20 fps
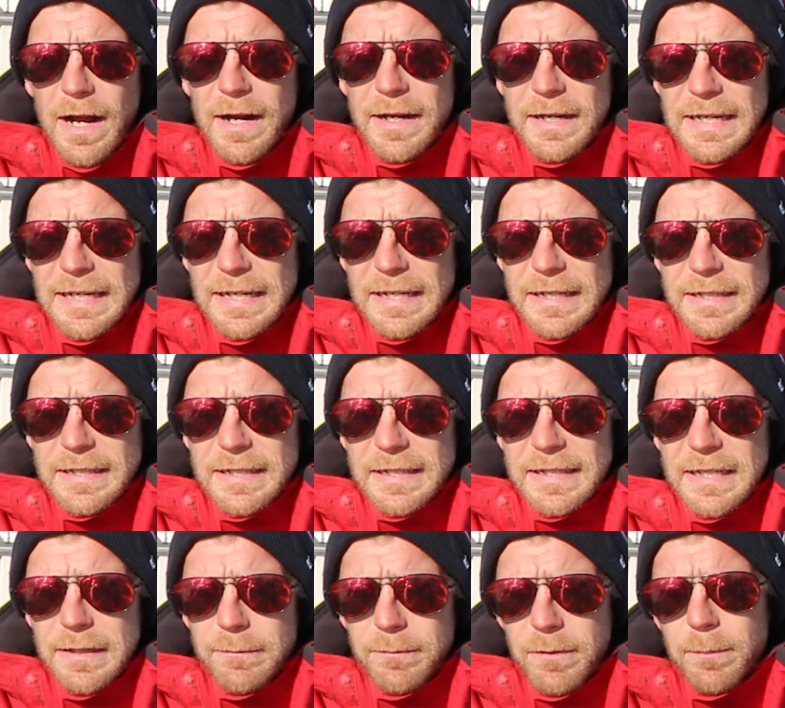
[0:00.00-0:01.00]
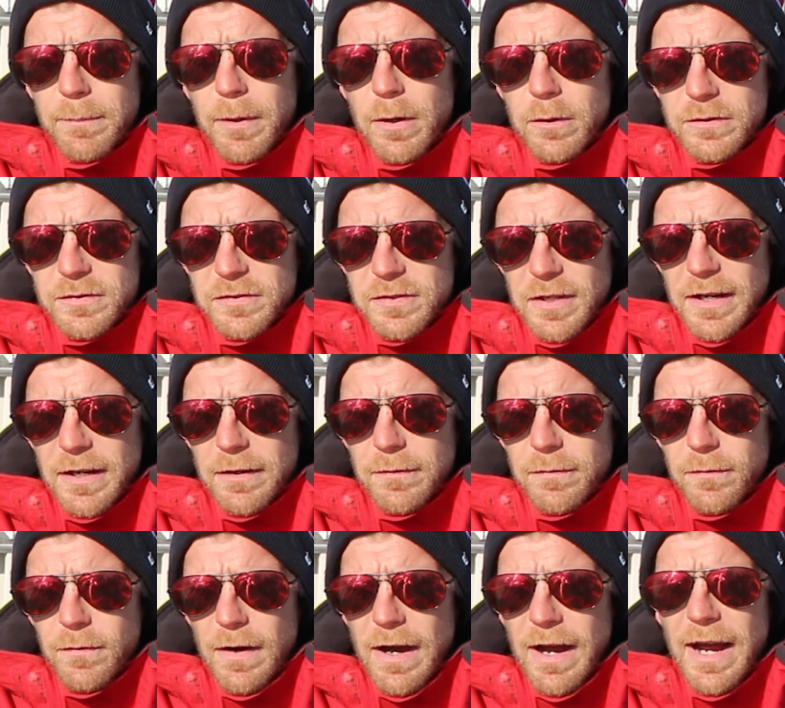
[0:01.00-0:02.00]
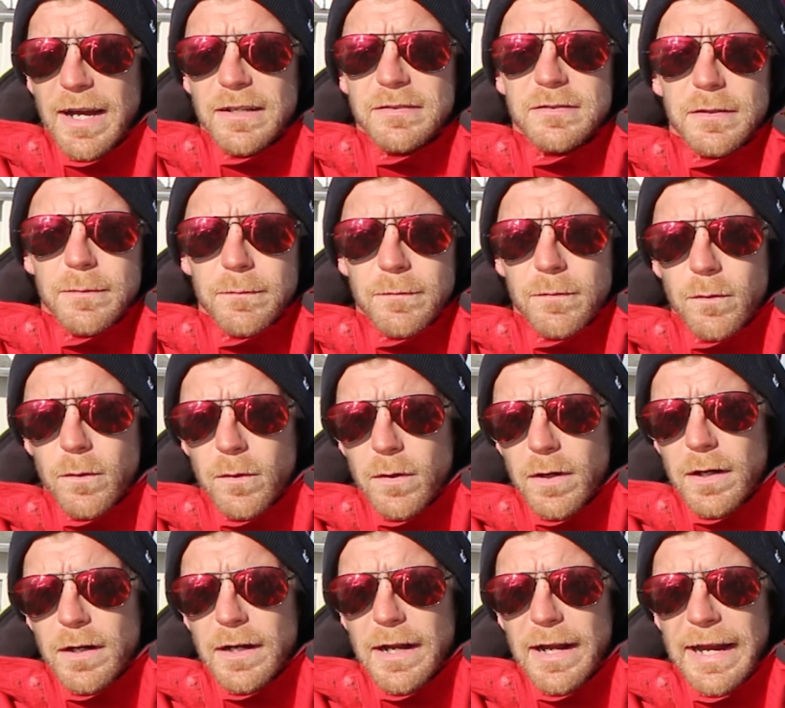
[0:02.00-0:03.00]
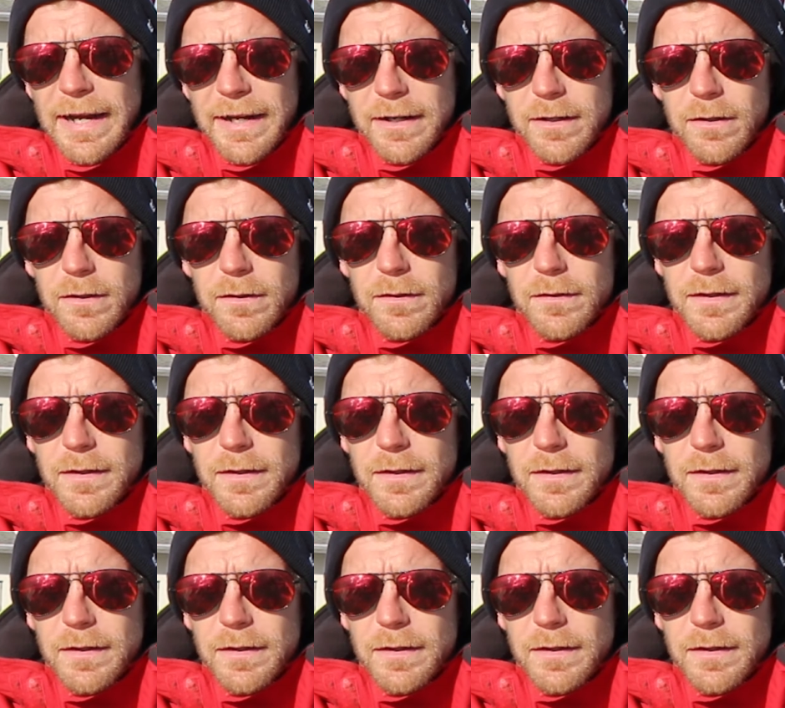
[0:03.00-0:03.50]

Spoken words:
I needed to keep the boat safe. I asked them for an anchor.